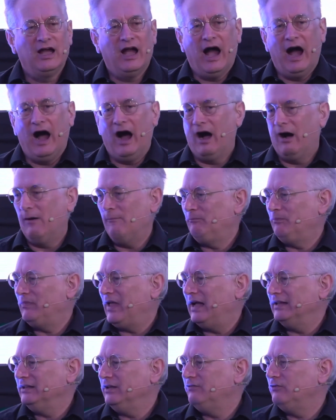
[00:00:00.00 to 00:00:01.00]

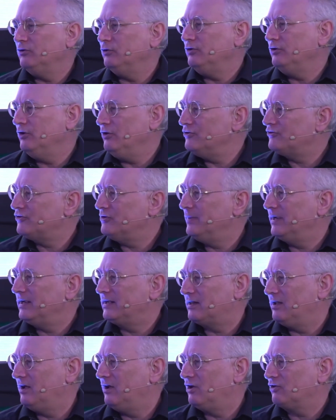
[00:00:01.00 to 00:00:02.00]
And if you're using them in
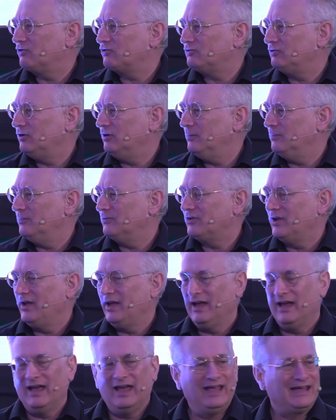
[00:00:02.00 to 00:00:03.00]
classrooms,
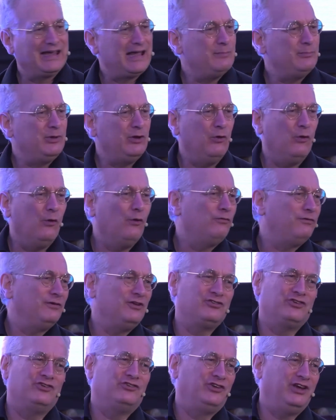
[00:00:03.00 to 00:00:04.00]
it can be awful
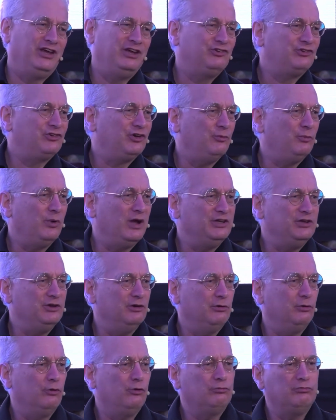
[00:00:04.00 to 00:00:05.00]
as a teacher when
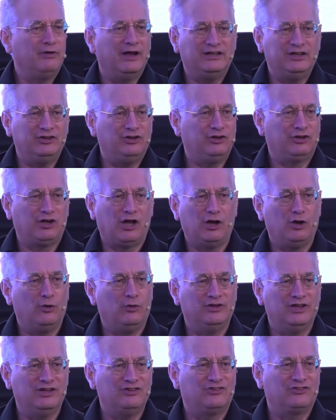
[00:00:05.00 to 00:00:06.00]
you're all ready to go
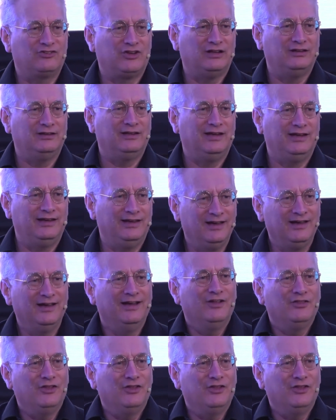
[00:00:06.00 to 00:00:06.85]
and then suddenly the